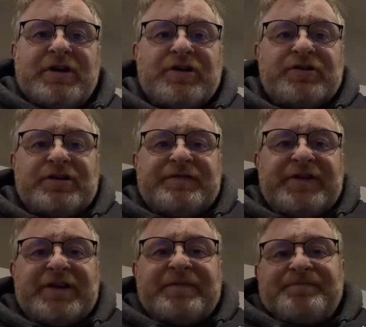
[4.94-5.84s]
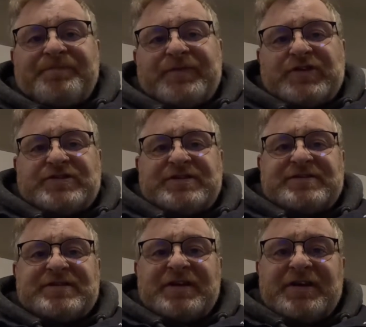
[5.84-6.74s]
Good evening, this
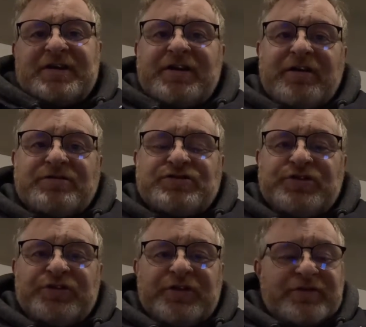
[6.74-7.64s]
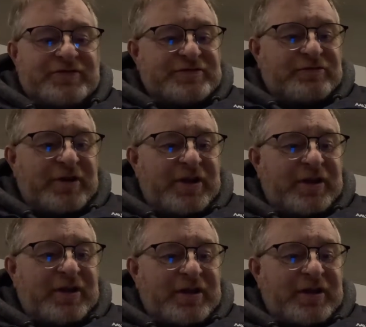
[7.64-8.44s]
is Carrick Studio, this is Craig.